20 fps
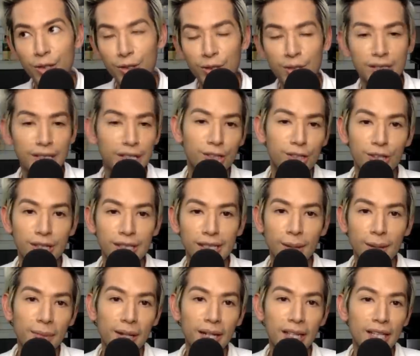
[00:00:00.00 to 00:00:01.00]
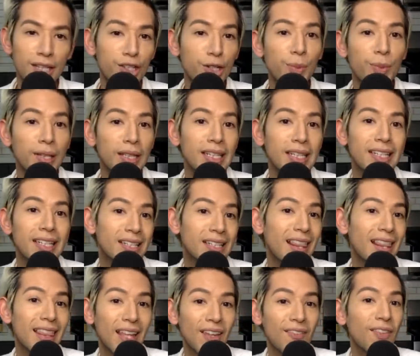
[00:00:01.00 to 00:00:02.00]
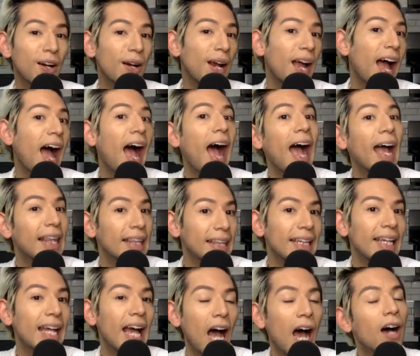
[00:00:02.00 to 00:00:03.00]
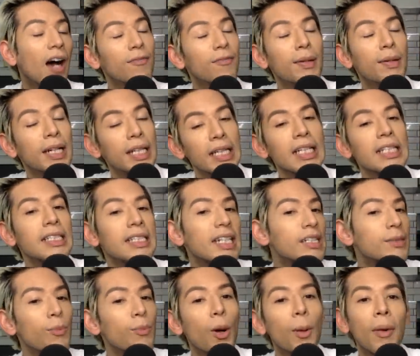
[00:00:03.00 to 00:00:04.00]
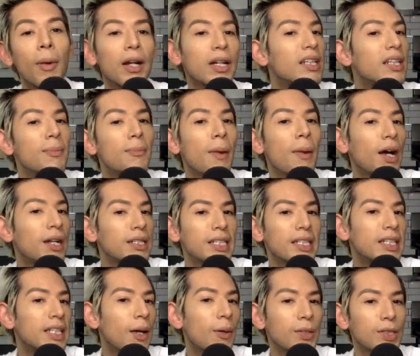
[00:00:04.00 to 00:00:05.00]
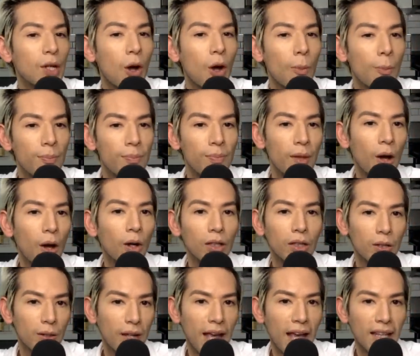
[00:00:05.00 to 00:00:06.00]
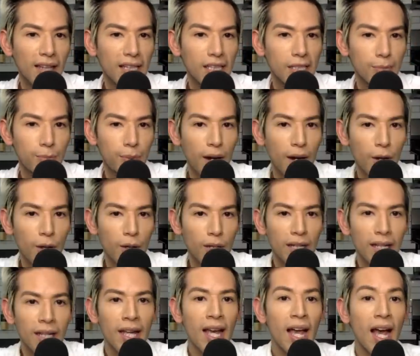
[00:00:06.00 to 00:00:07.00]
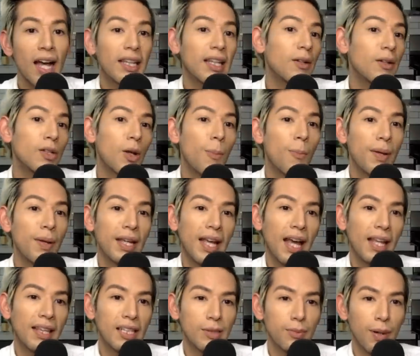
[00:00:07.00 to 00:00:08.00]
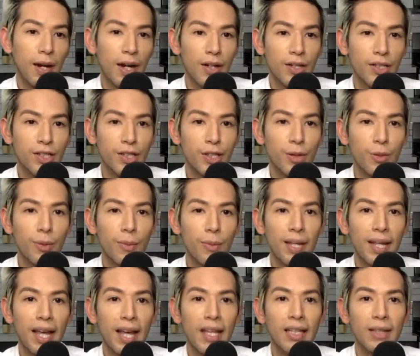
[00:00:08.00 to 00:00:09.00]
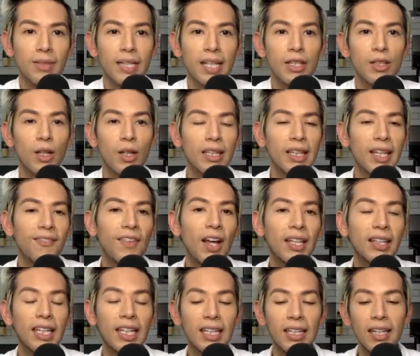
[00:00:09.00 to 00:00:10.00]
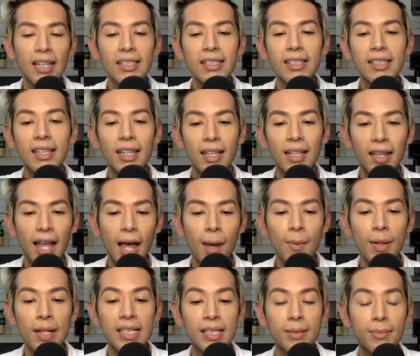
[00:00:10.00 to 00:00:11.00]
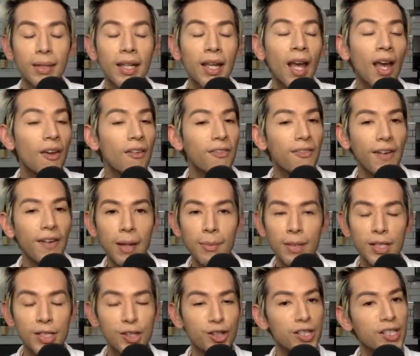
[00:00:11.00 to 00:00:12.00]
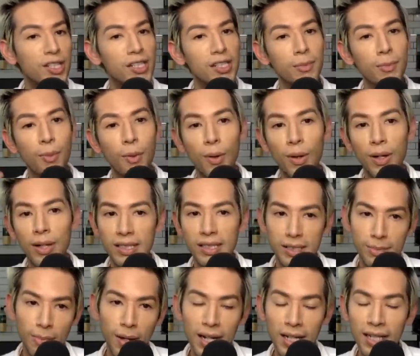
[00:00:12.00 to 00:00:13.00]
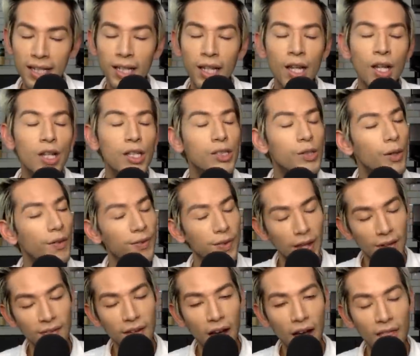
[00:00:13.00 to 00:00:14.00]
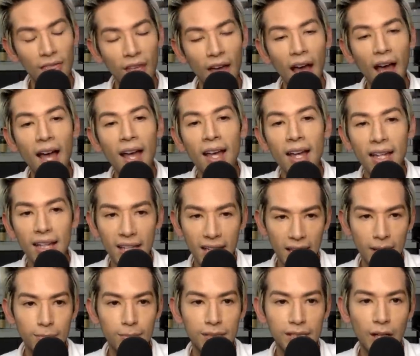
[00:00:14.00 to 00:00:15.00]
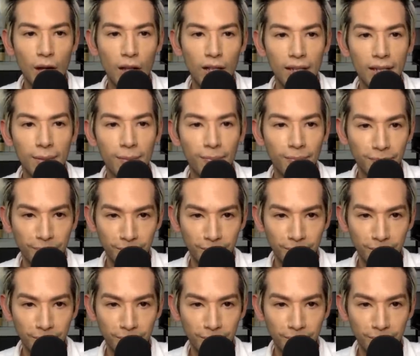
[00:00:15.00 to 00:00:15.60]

her sister to somebody that she really doesn't think very highly of, but at least he has more money than Monty. And that was all little Kathy's priority. And that was all Big Kathy's priority too. Big Kathy was like, look, they've got the glitz and the glam. And to me, fame is just as important as money. So if they've got that, Kim's solid.